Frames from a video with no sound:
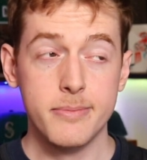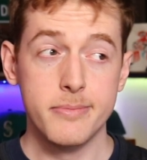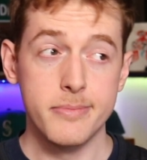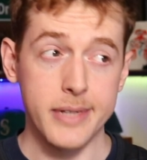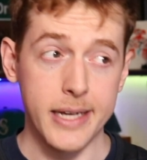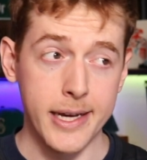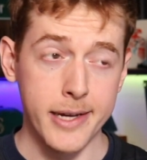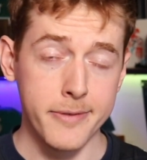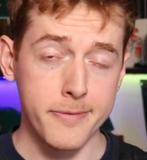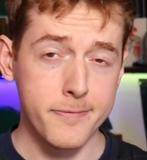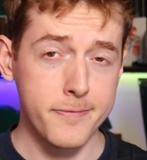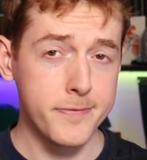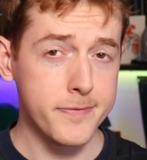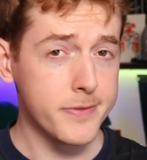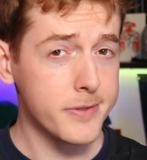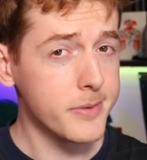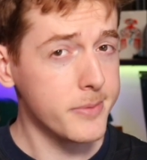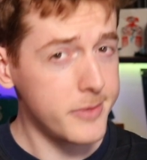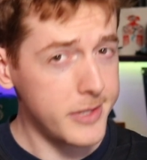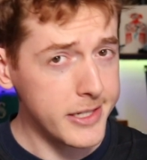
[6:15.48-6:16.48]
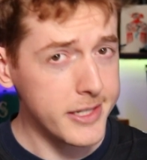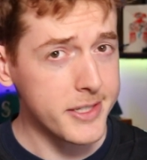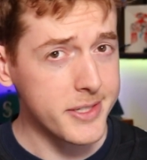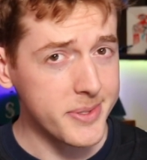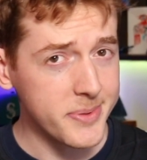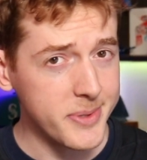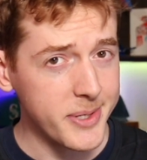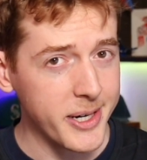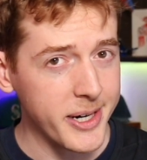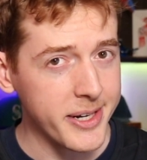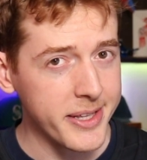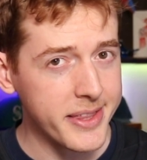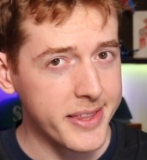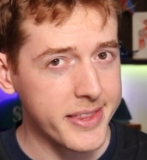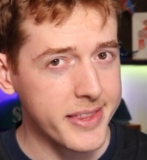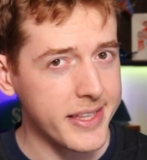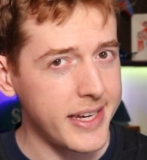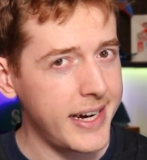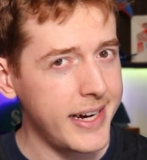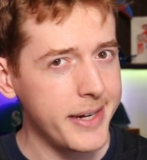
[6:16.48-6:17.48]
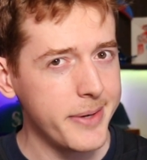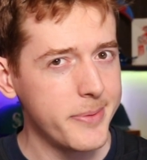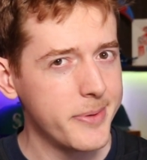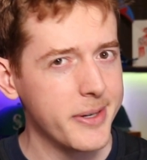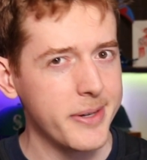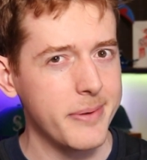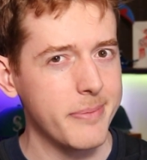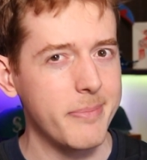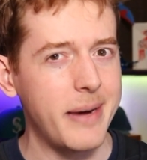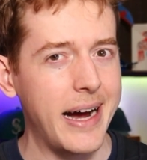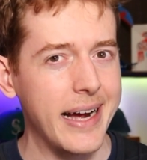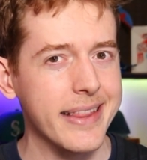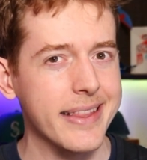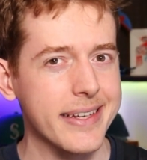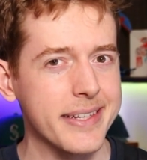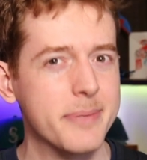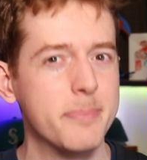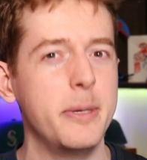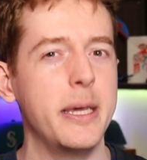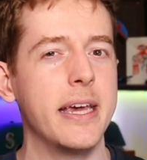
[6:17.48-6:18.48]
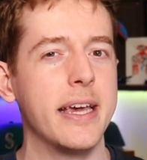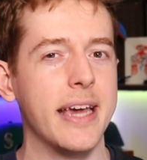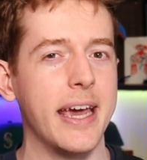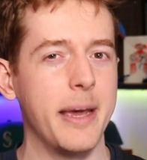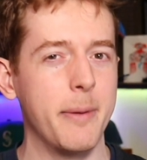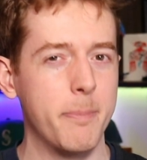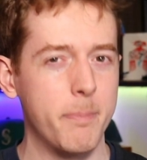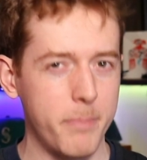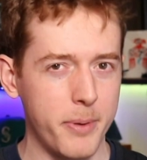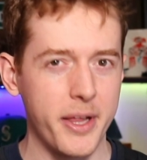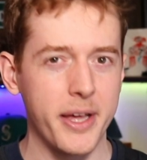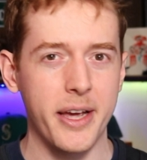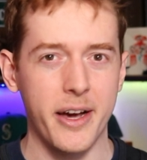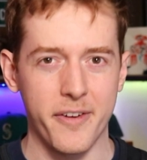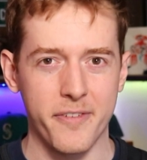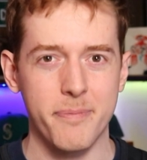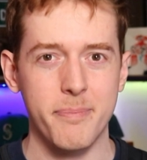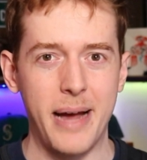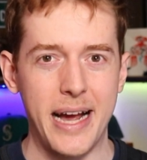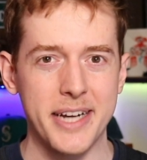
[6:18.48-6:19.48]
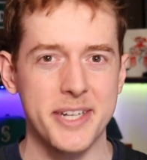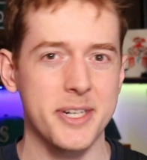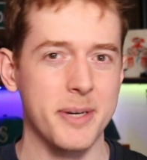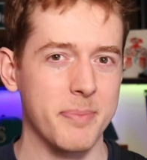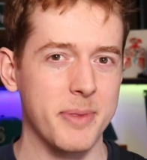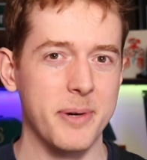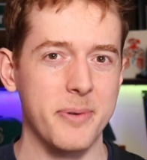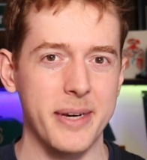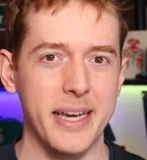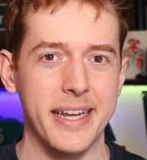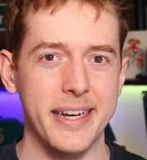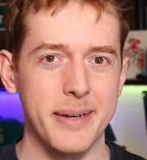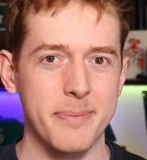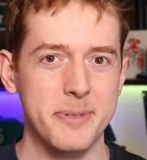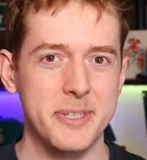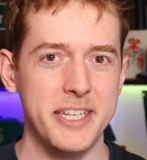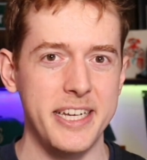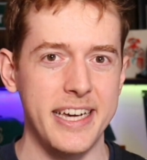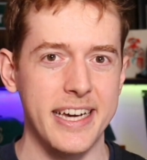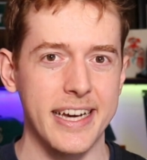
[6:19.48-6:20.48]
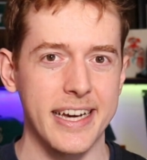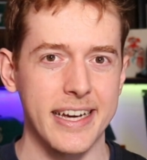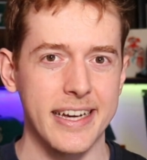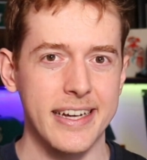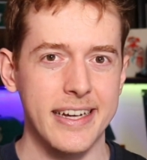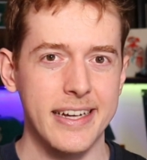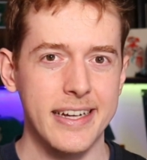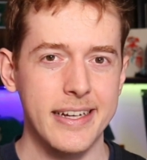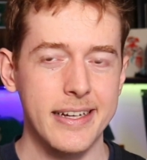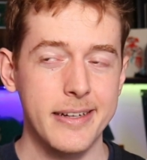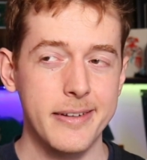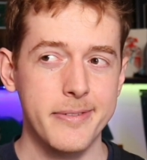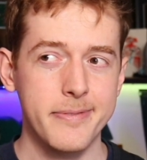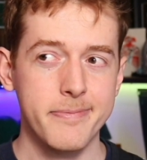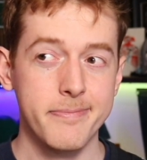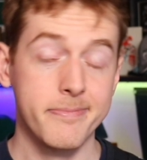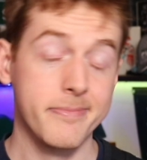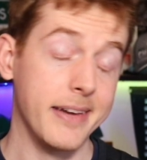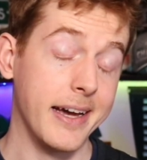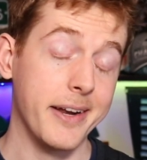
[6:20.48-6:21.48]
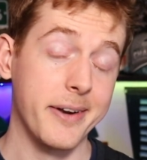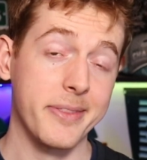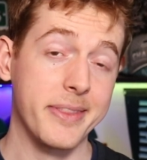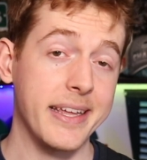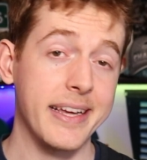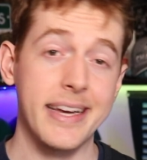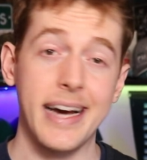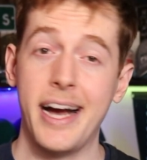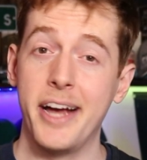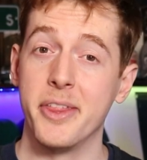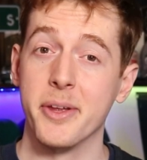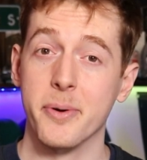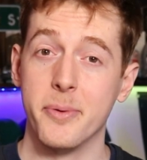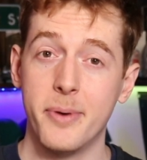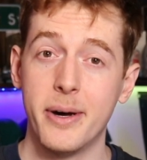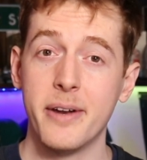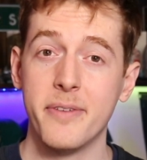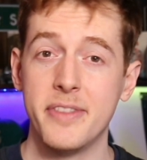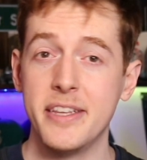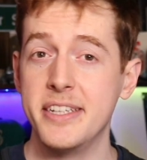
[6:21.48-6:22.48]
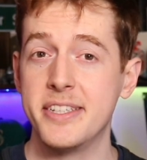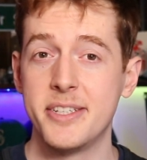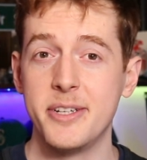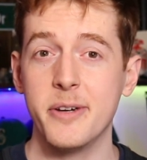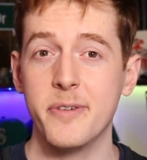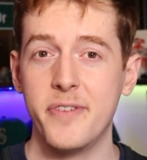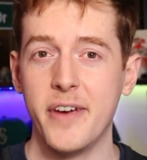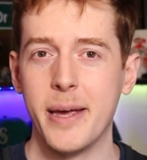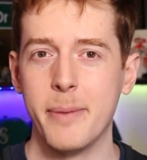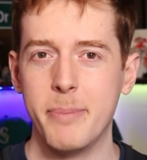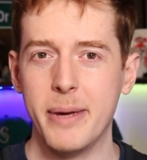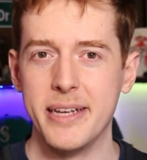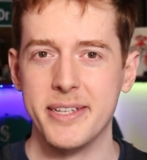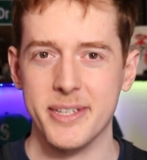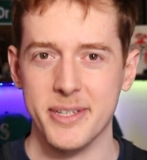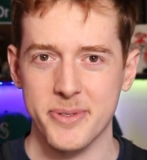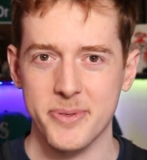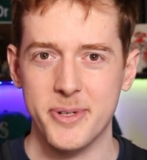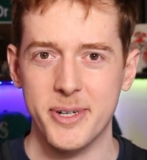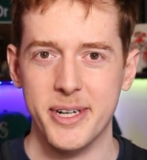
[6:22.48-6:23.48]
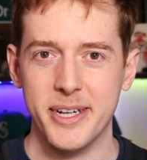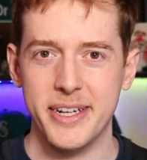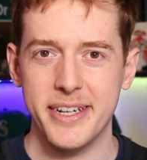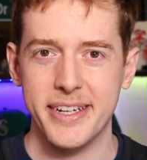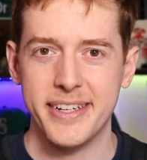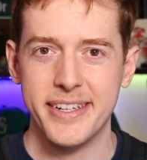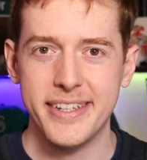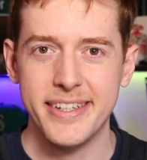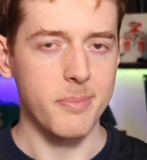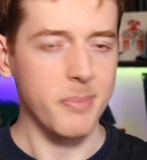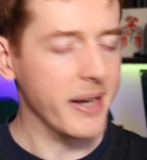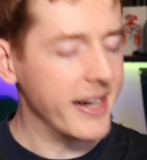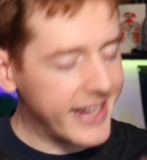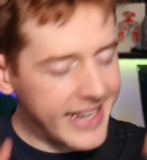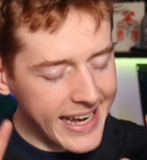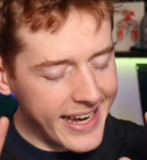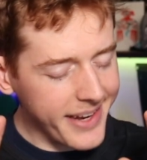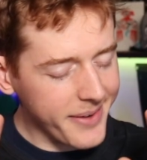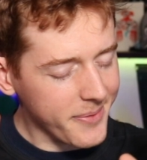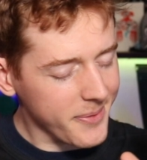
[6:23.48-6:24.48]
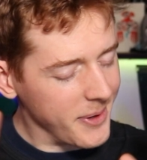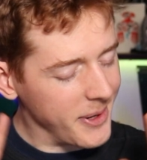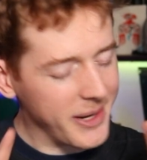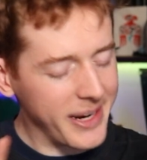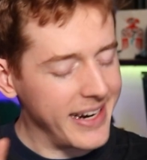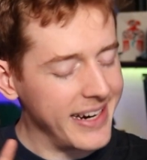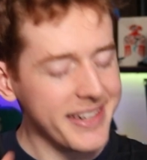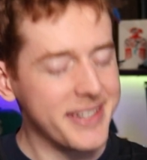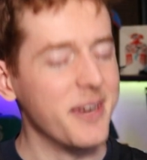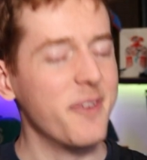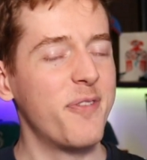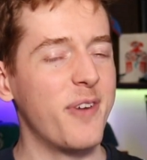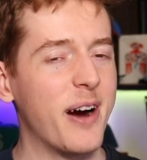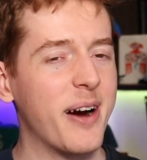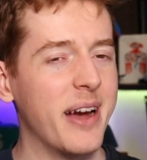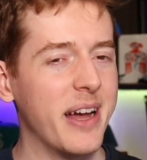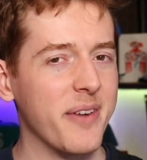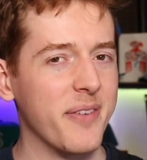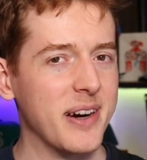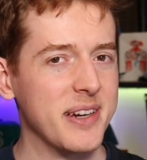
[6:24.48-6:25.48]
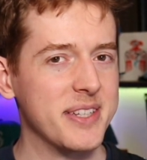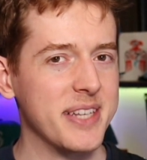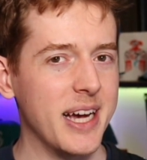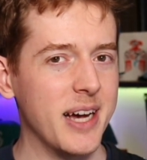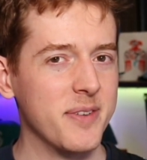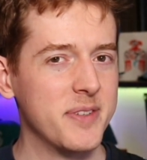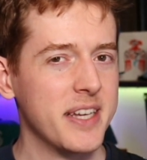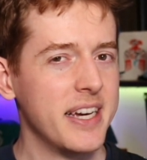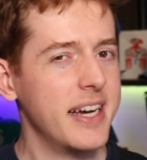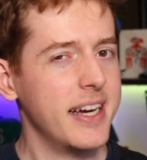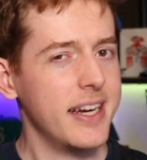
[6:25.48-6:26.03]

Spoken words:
And for what it's worth, I wouldn't mind this being a playoff matchup that we end up seeing. I don't think either one of these 2 fan bases would. But again, we're getting too far ahead of ourselves.